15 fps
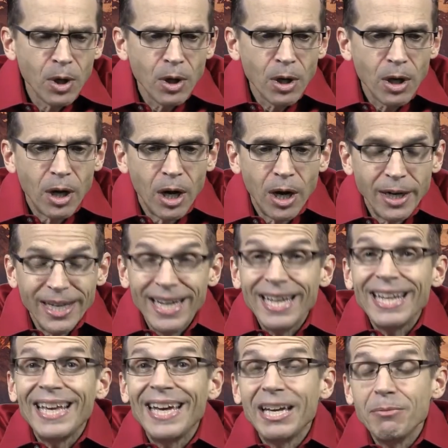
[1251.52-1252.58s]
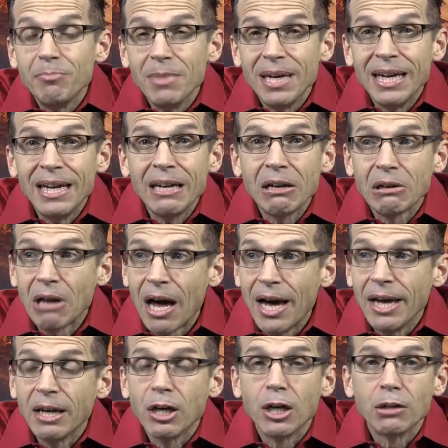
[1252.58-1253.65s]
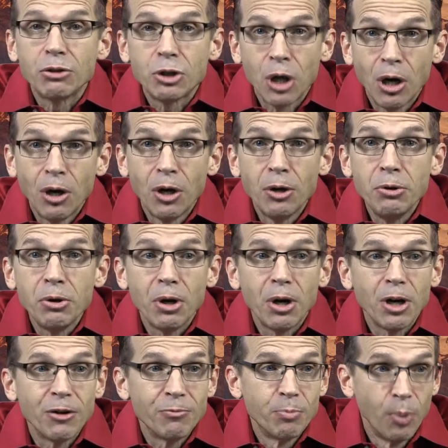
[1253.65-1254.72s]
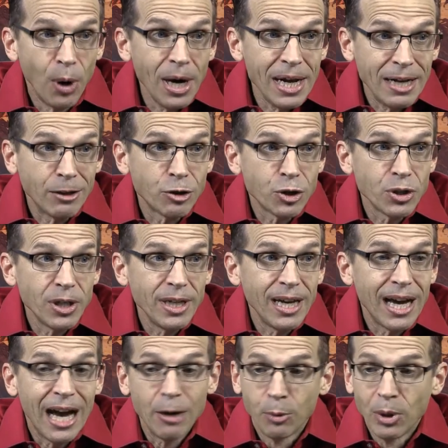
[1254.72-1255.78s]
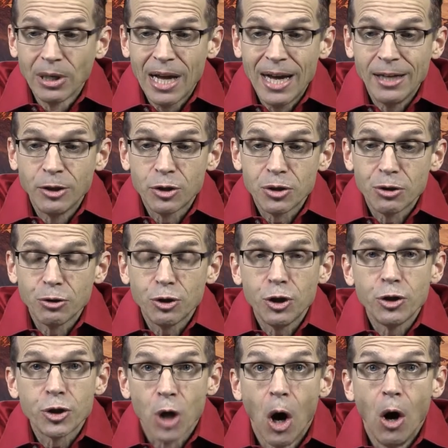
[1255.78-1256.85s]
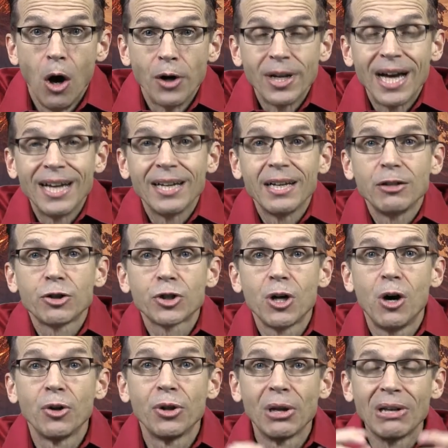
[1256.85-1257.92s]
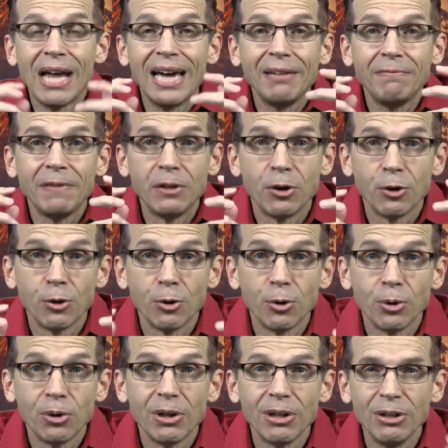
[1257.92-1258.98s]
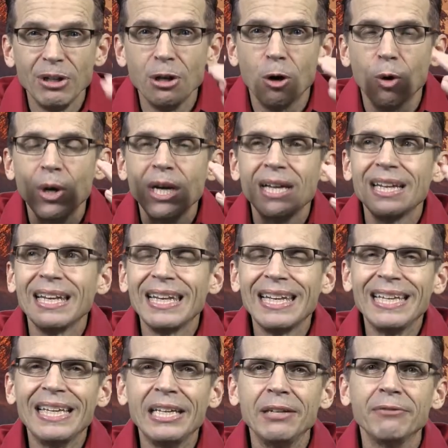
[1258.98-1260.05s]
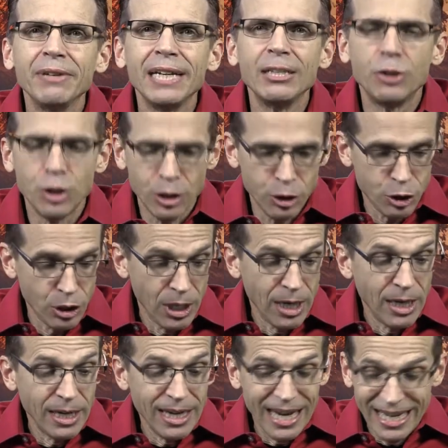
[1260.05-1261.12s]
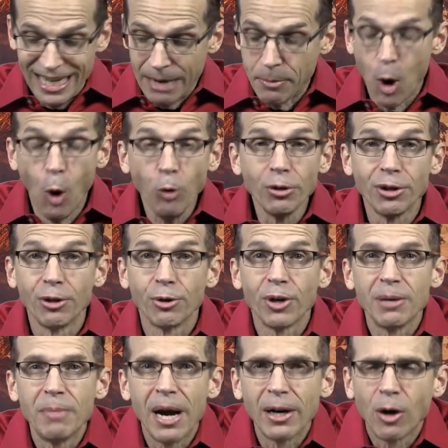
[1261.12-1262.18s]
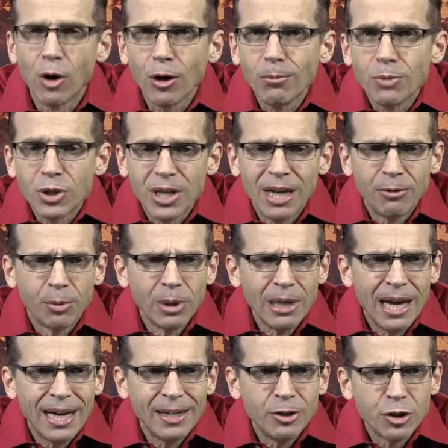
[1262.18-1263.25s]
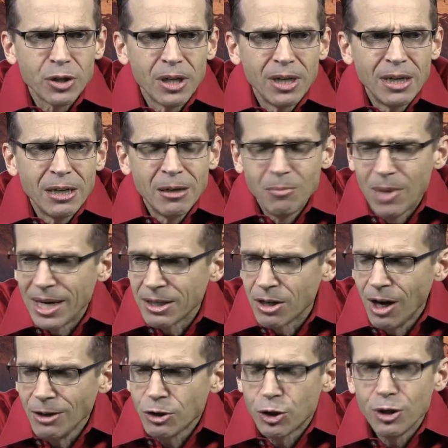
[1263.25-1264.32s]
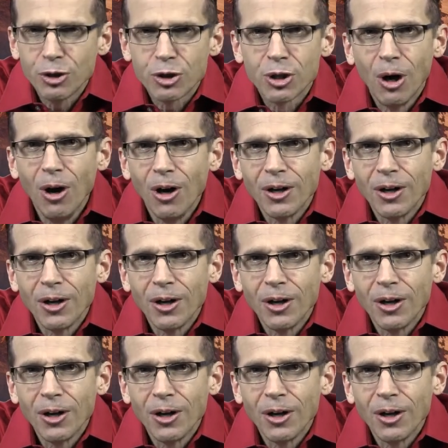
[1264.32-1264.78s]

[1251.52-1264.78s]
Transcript: Uh, it hit me like a ton of bricks. I realized she's gone. I saw the life in her, you know, leave, and she's and I'm holding her in my arms, and I realized, my God, she's gone.